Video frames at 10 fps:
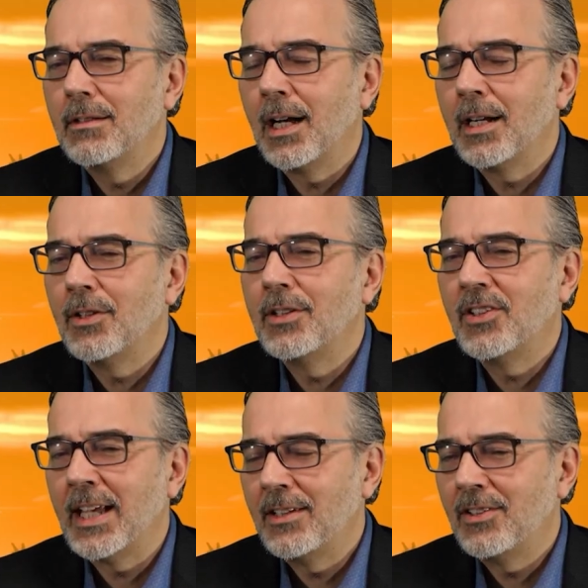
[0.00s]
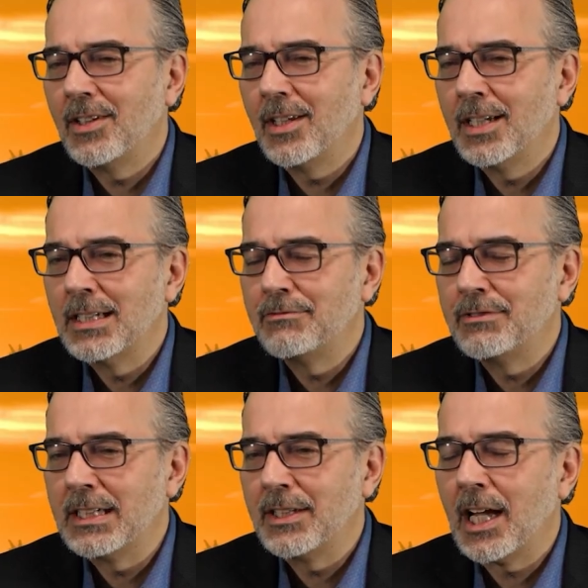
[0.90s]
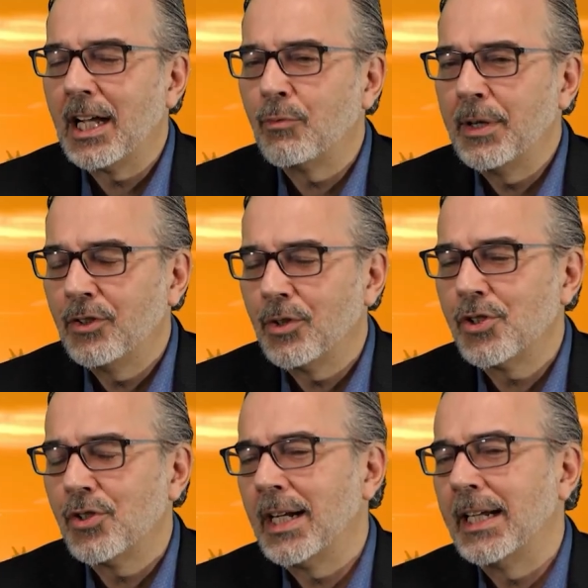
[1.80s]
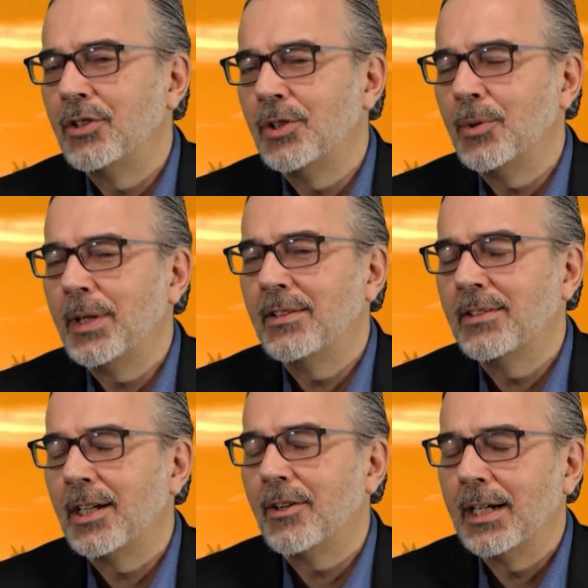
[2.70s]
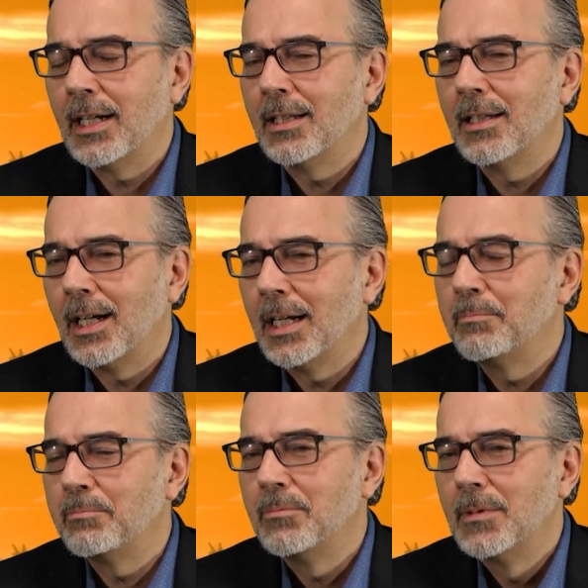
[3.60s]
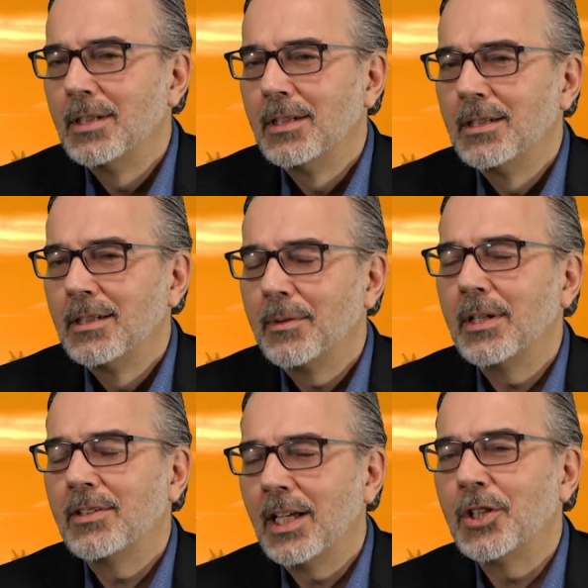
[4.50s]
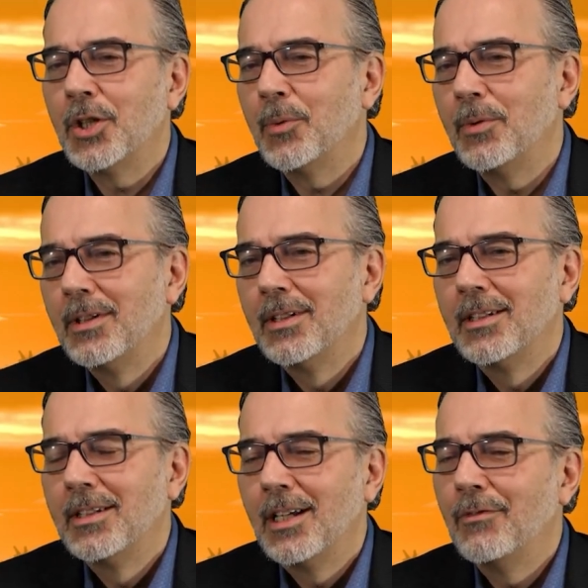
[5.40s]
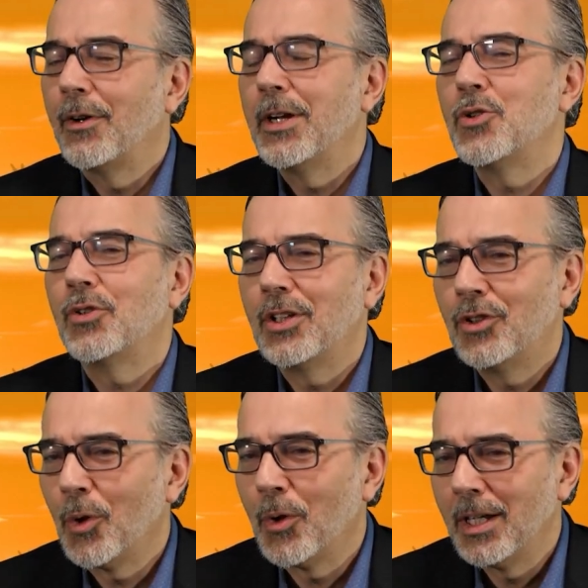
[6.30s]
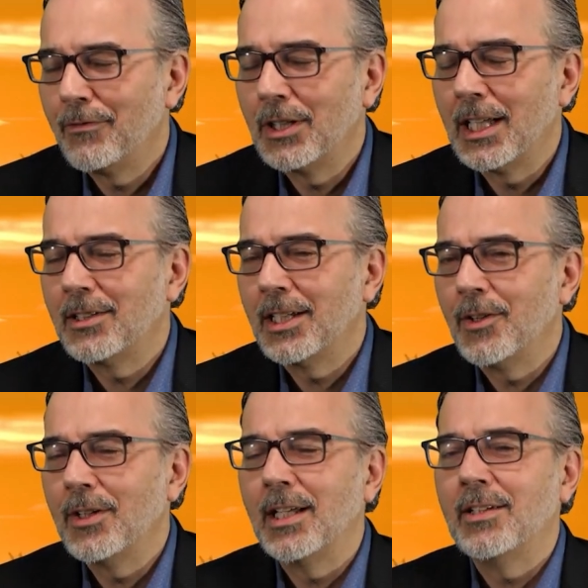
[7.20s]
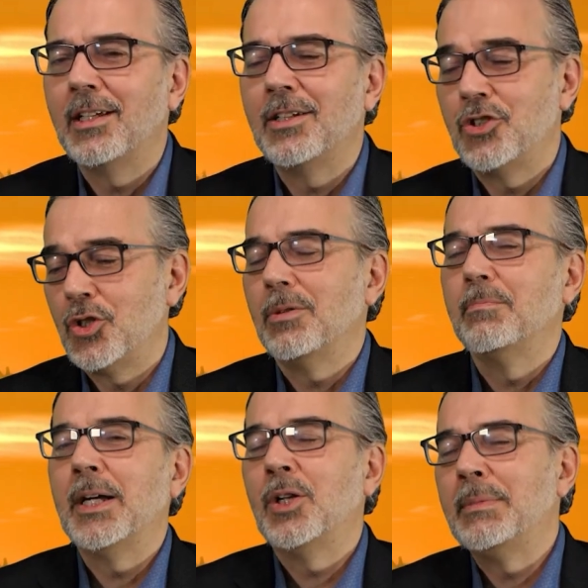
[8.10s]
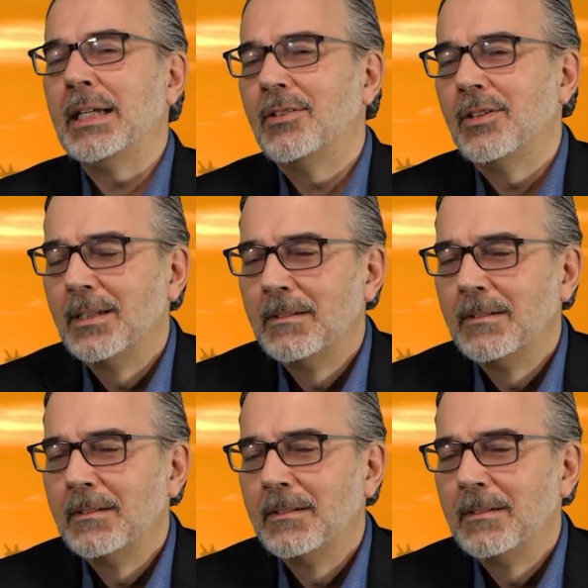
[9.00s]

got a good sense of uh, the kind of research that I do, he said, all right, I, I'm gonna tell you a very interesting story if you'd like to hear it. And I said, sure, by all means.